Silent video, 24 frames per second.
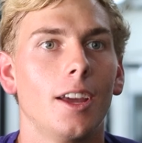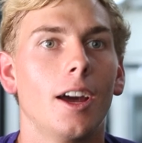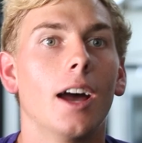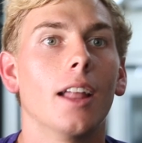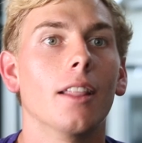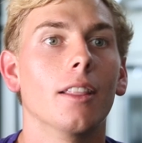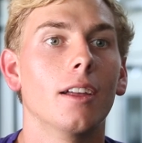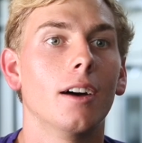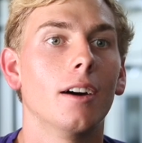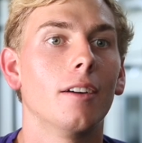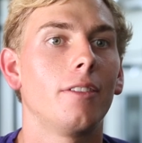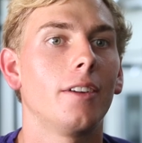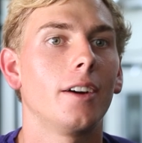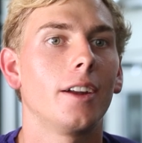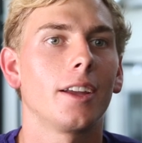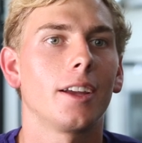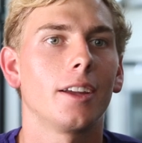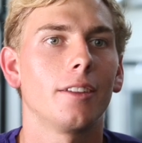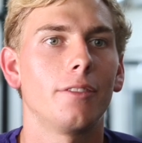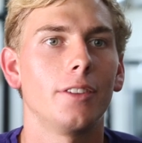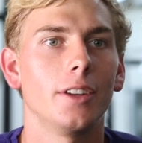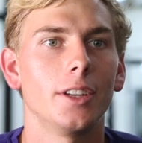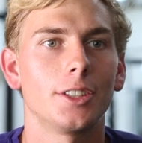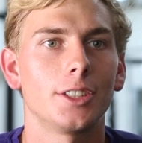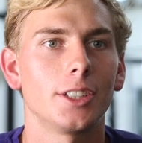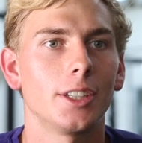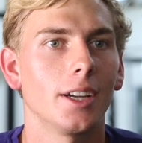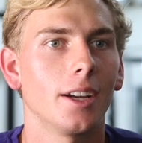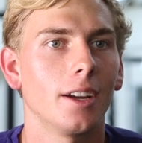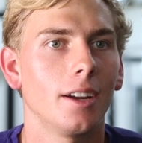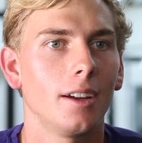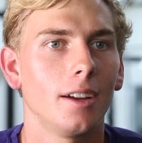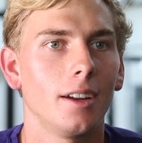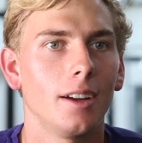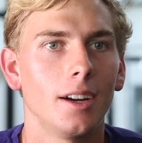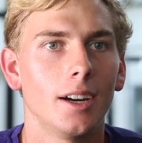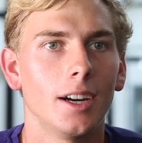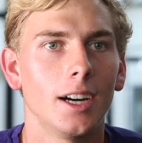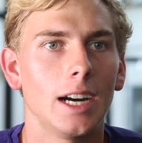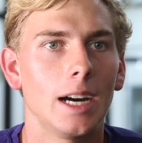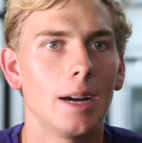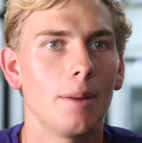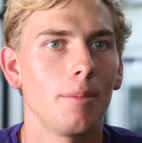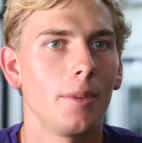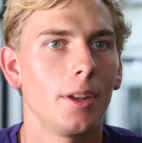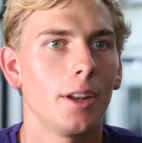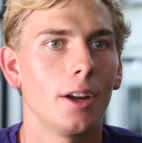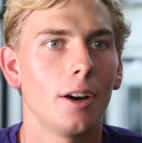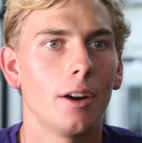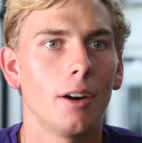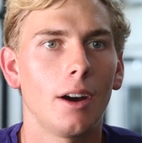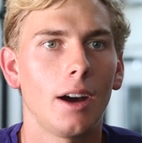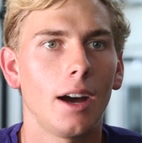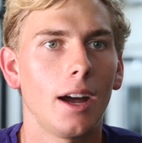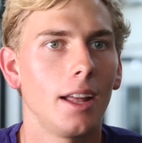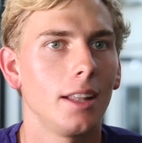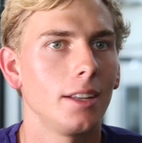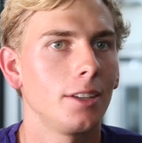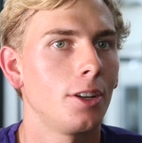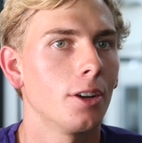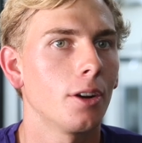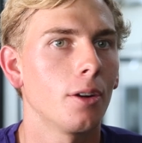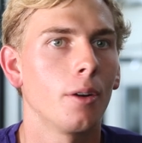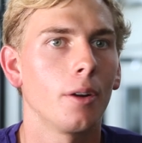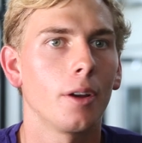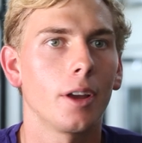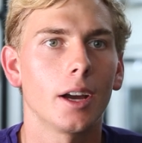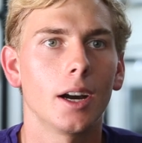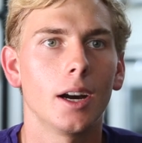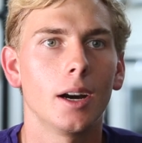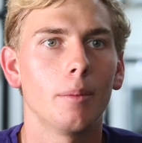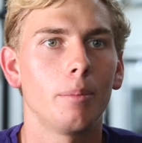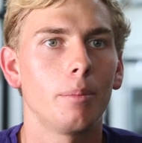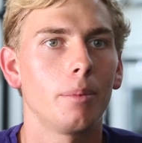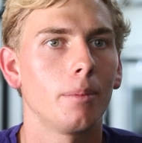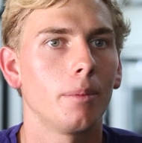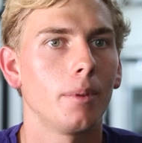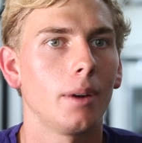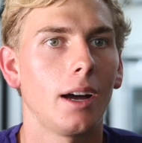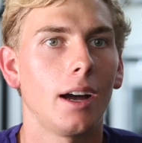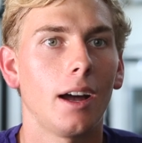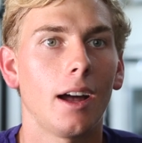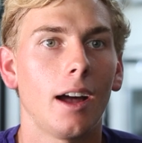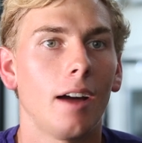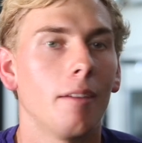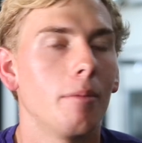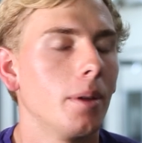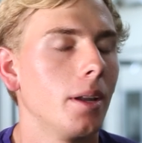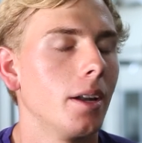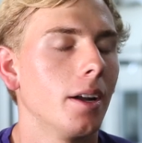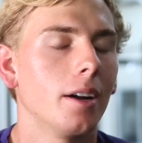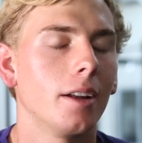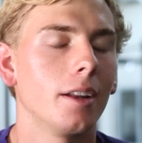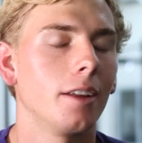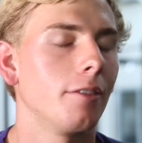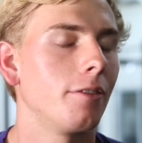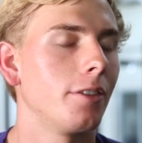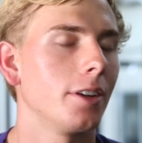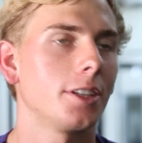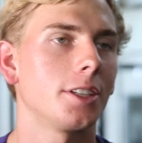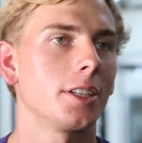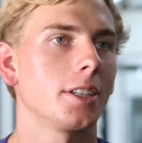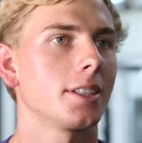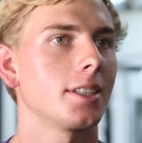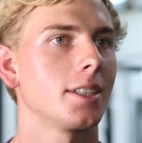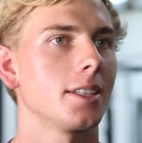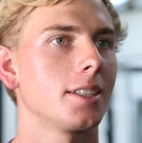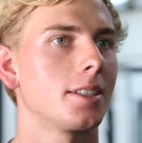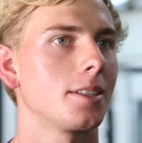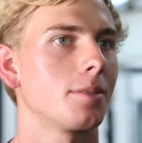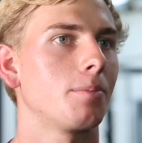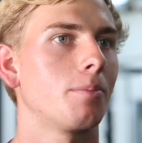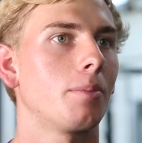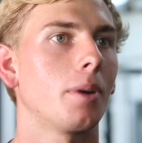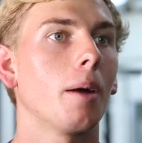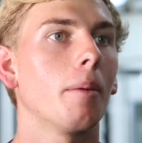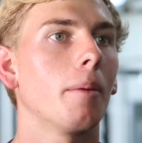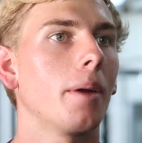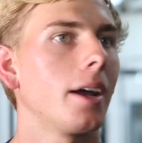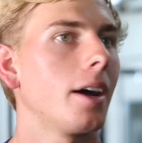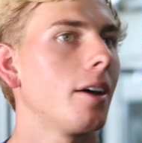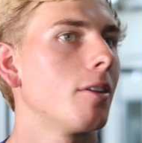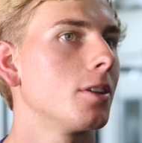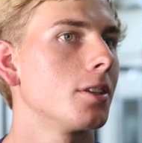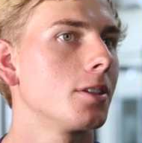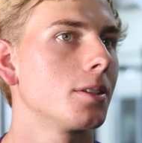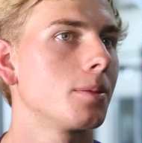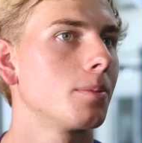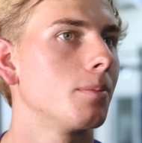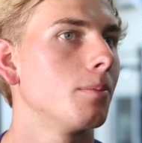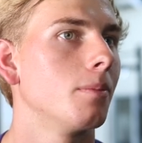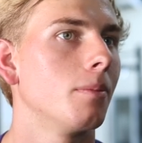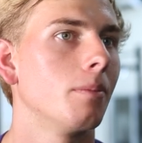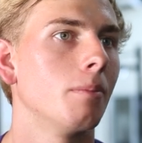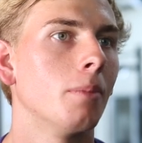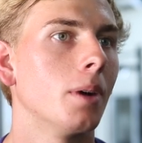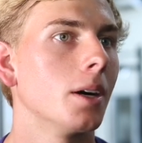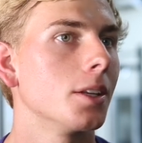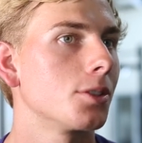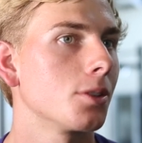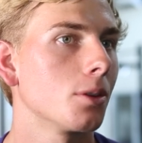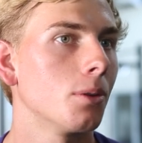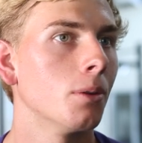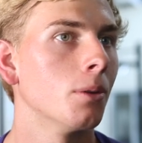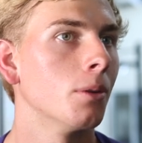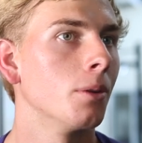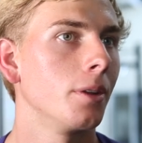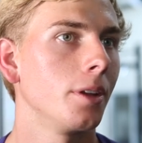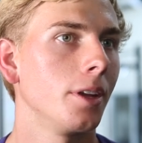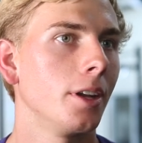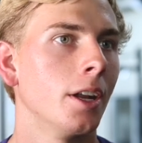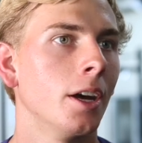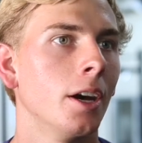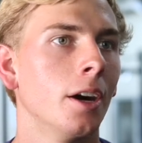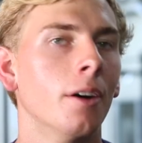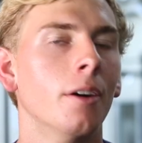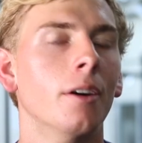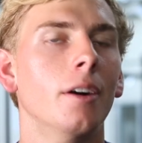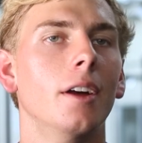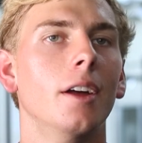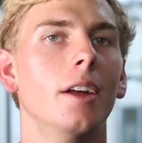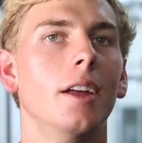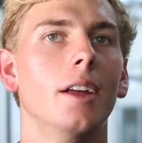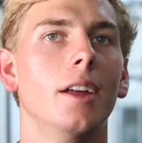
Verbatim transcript: I love hunting and fishing. Um, you know, growing up, I've been hunting and fishing since probably I was months old, you know.